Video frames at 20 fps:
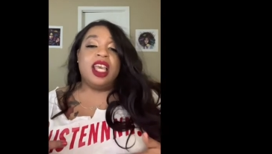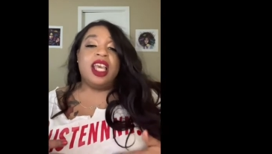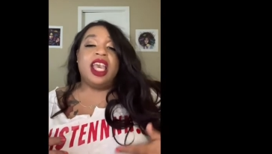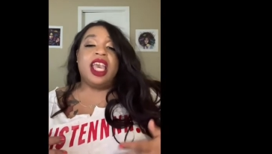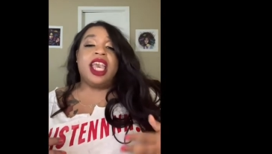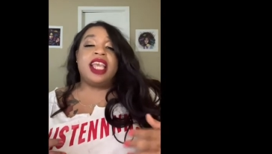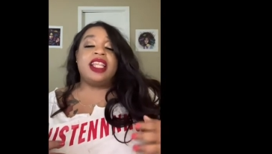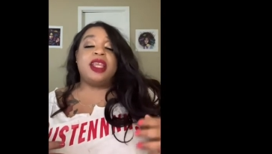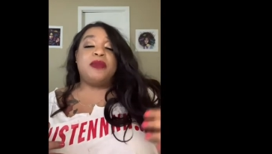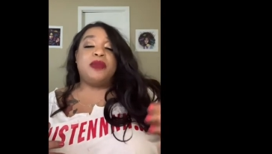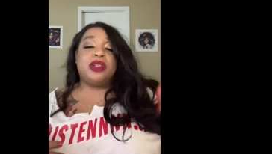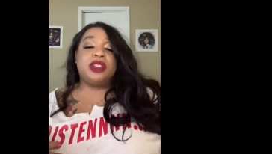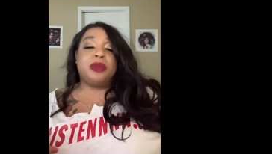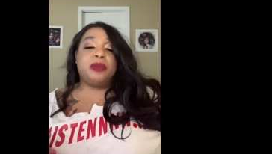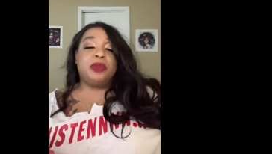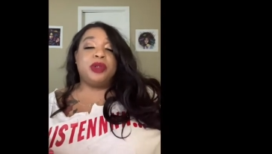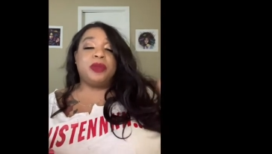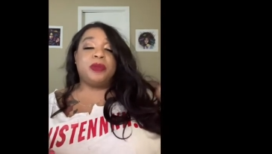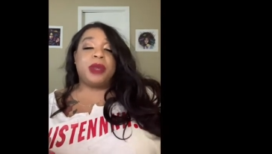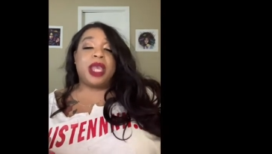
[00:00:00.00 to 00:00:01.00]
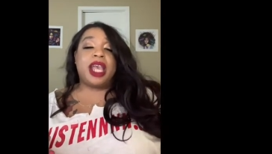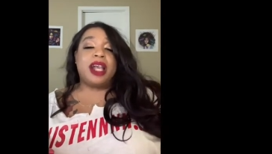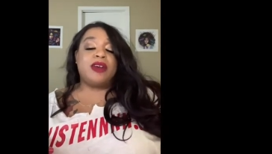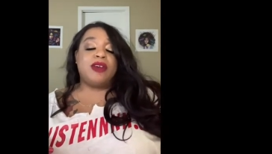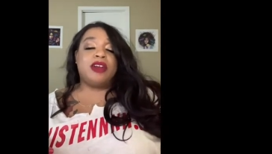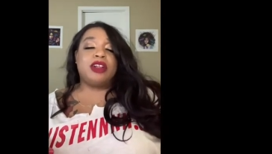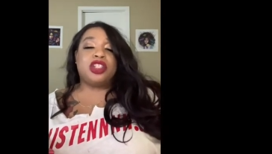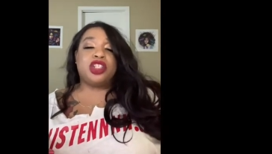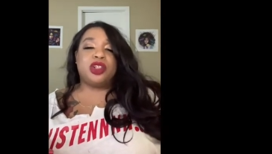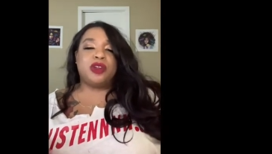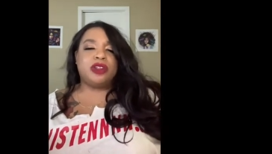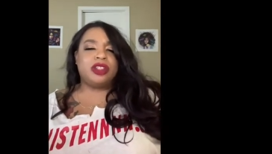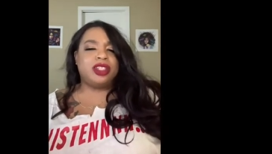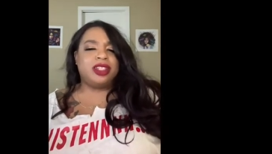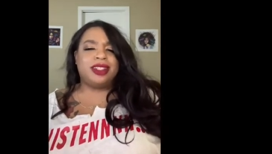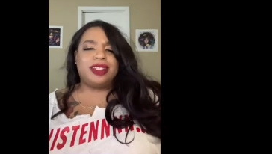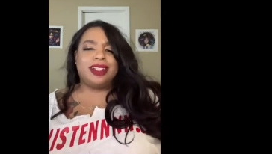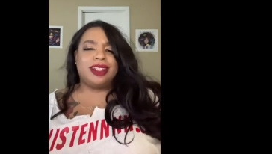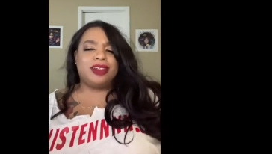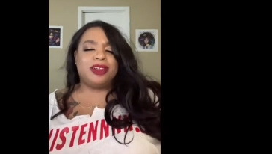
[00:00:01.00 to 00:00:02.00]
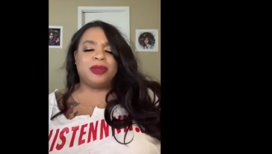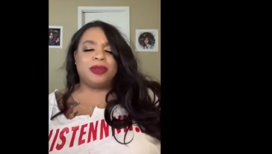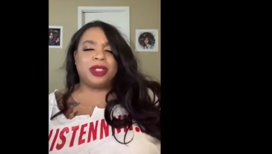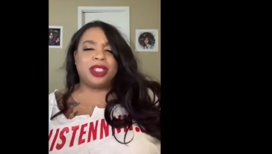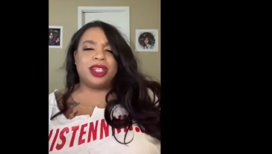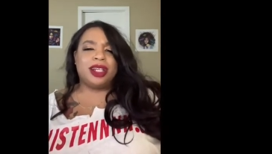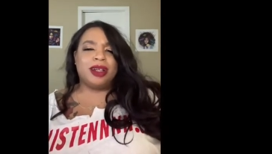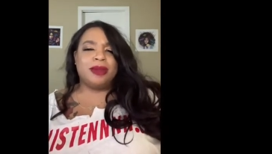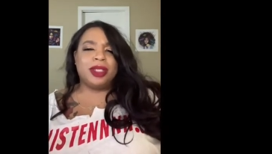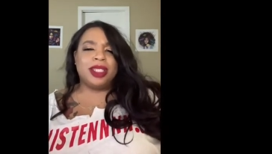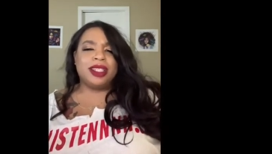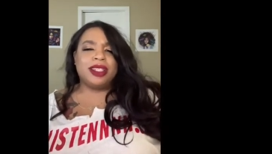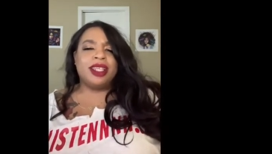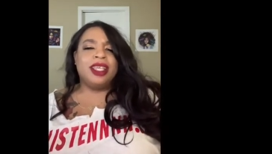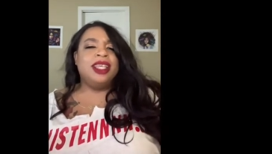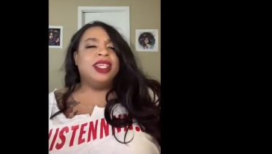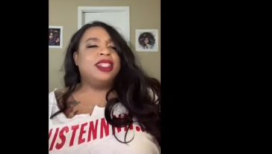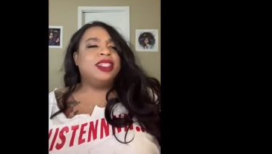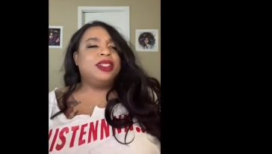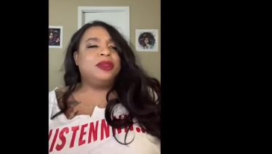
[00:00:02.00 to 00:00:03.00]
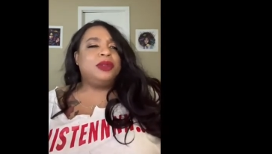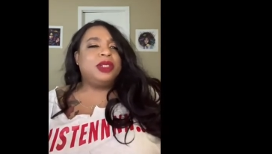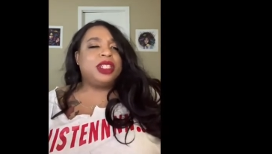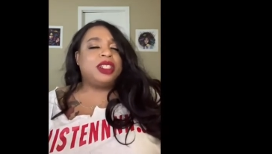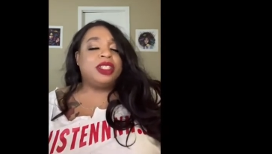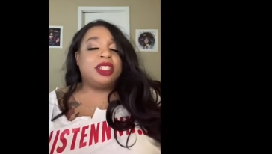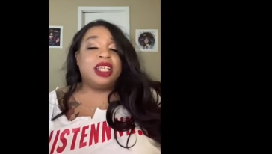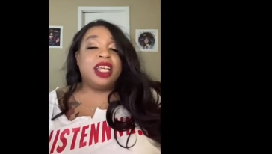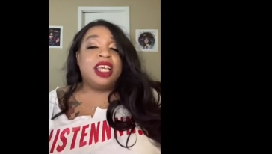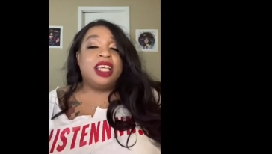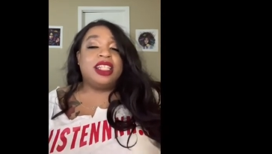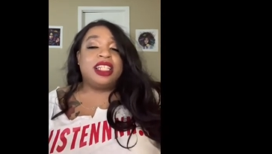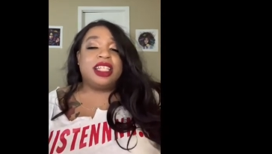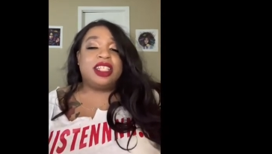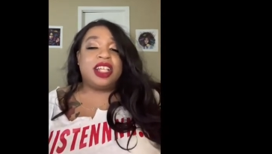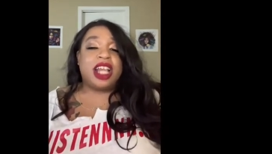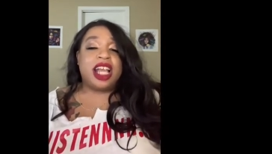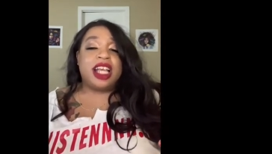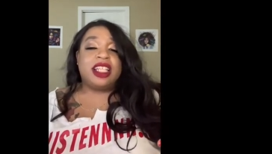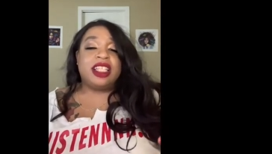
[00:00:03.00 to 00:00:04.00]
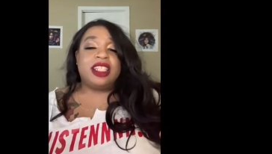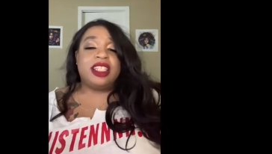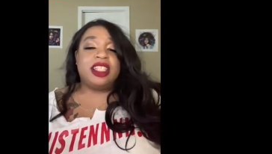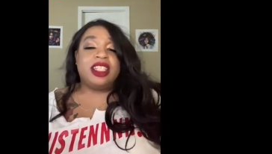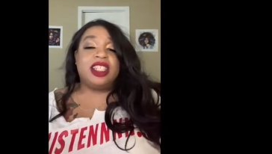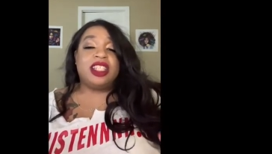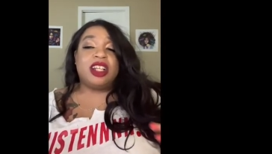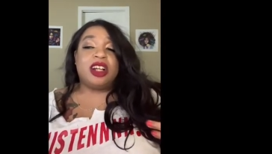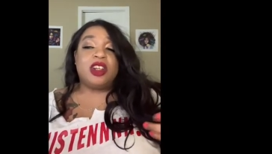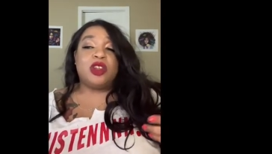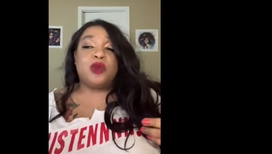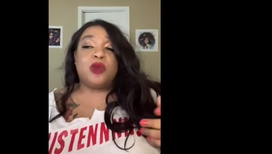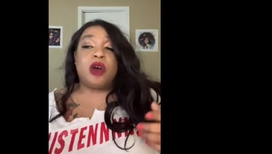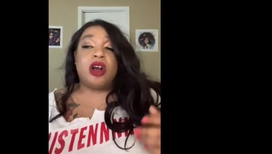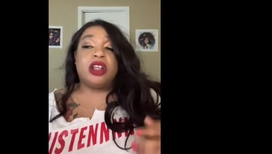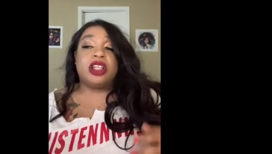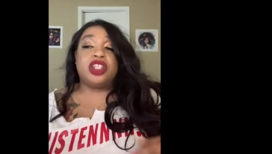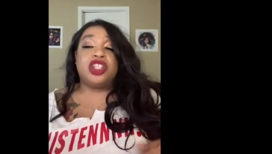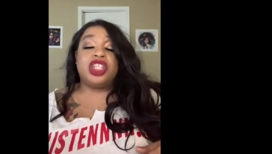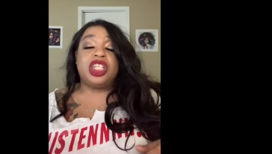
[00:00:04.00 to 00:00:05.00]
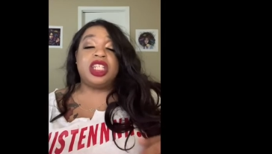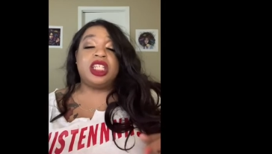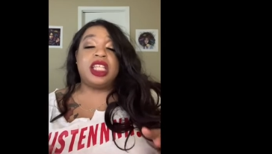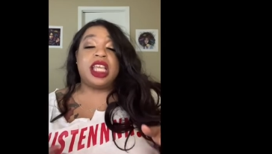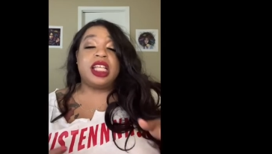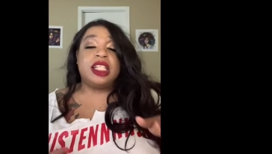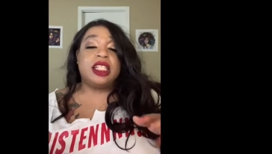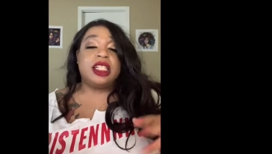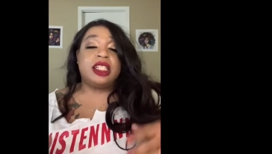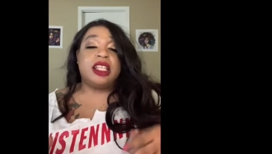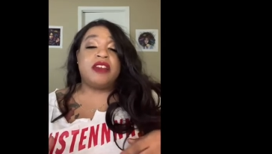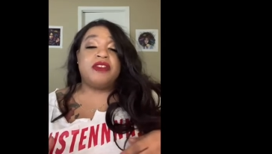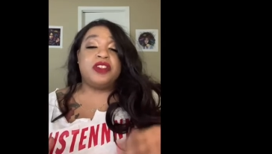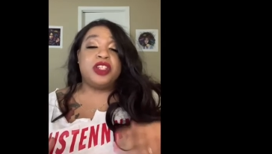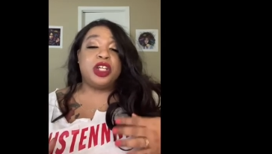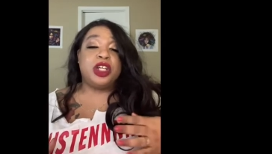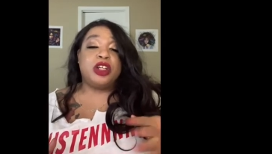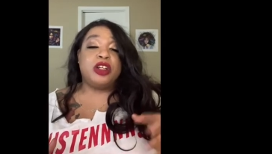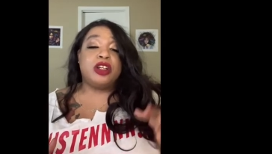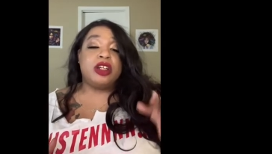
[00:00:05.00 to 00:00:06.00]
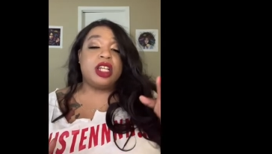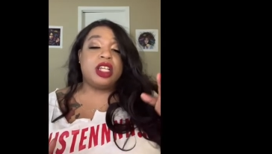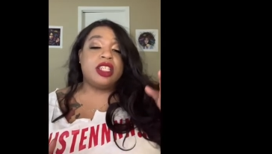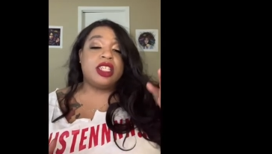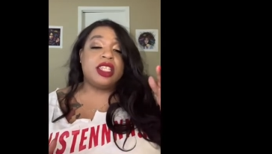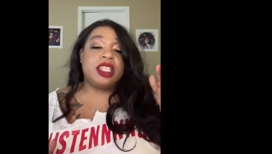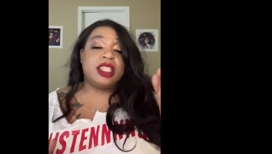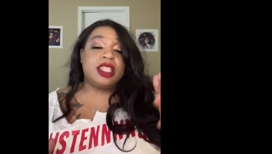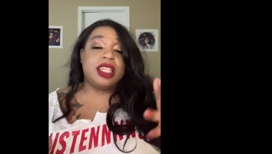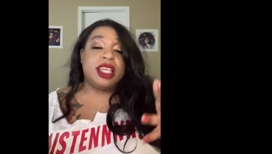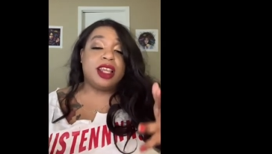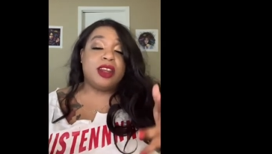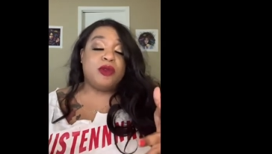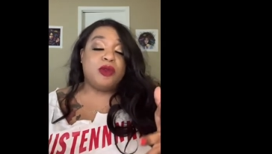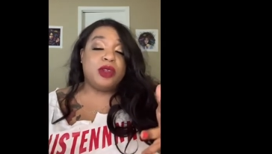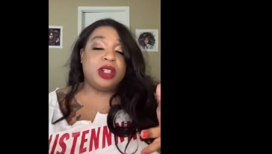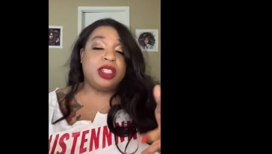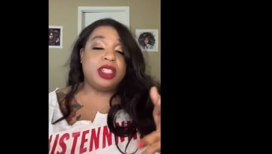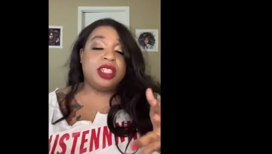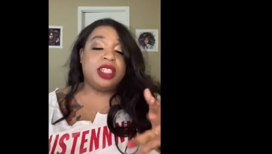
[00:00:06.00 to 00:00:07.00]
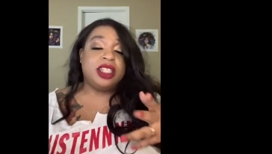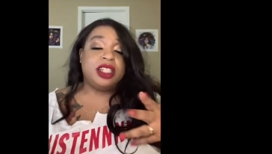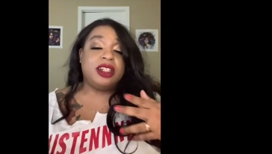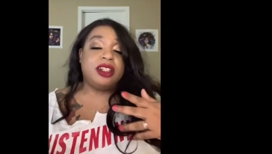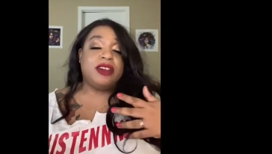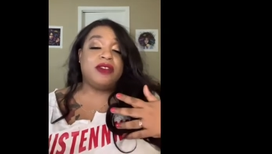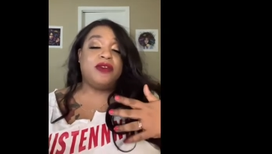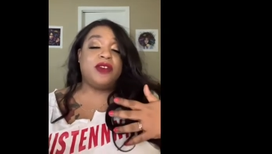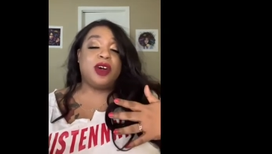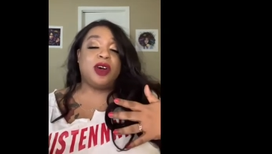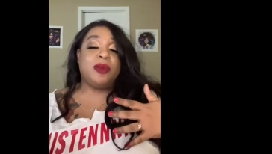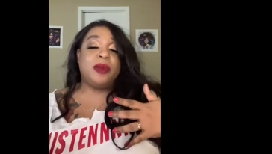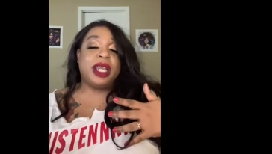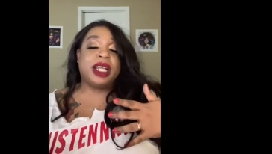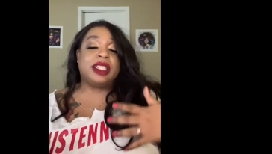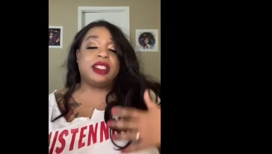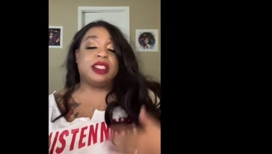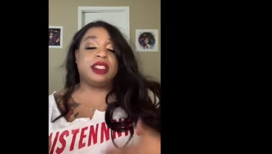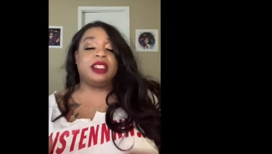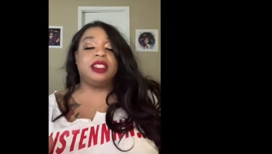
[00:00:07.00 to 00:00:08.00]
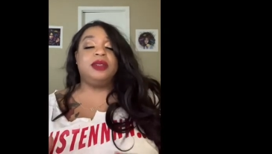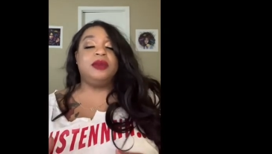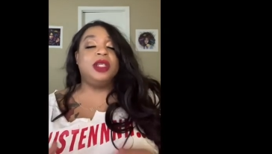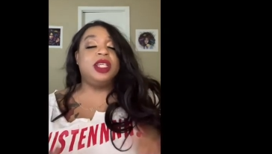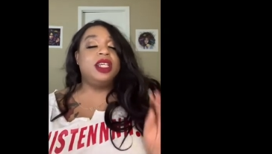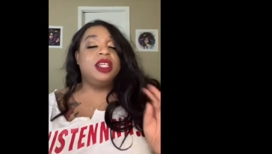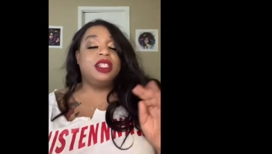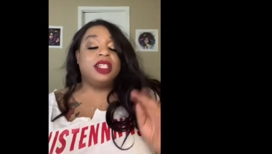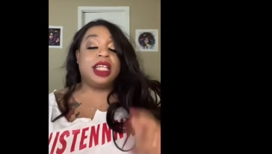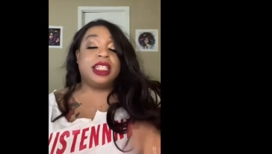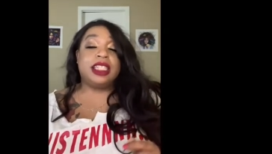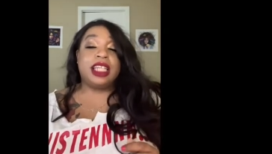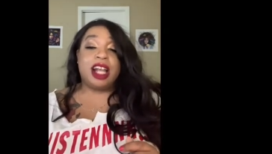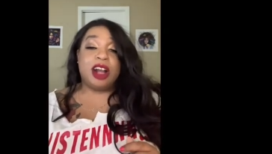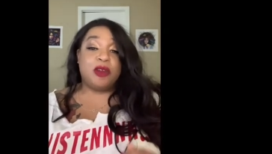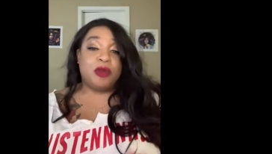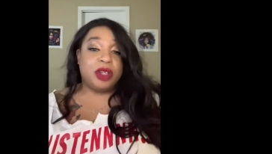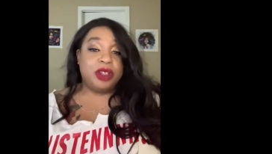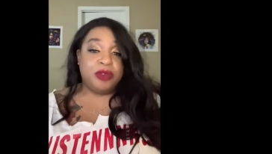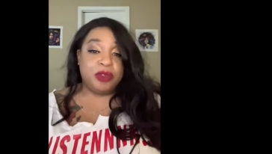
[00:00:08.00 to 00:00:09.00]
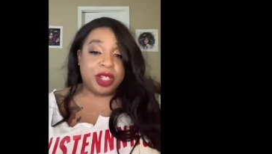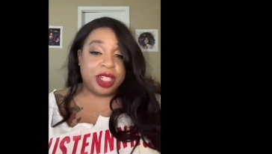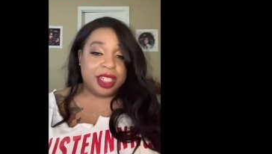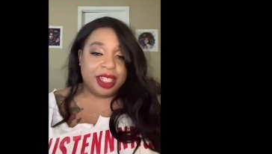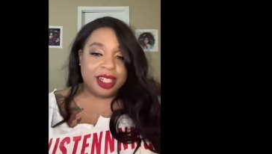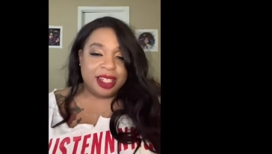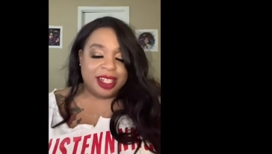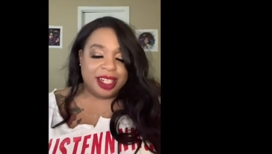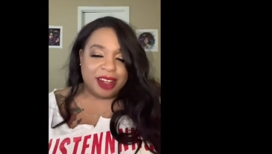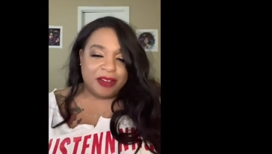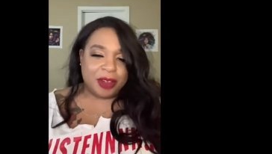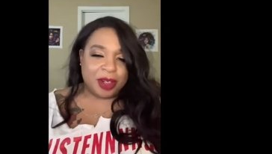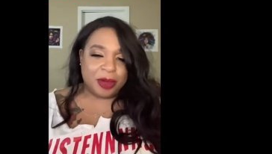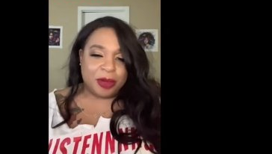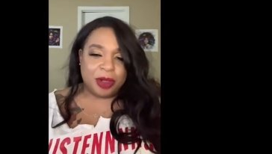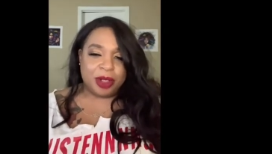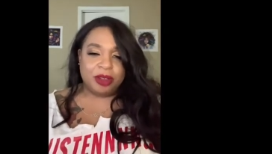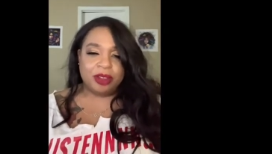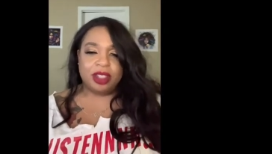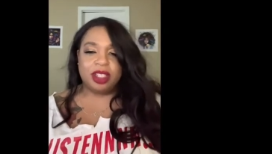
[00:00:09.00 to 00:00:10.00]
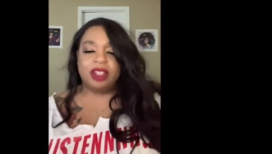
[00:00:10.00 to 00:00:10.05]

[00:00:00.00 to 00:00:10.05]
And they put the book bag on her shoulder. She's still in her pajamas. She puts it, and they try, she starts walking. She takes a left turn and sits down in a wheelchair and fall back asleep. That child wasn't really, never woke.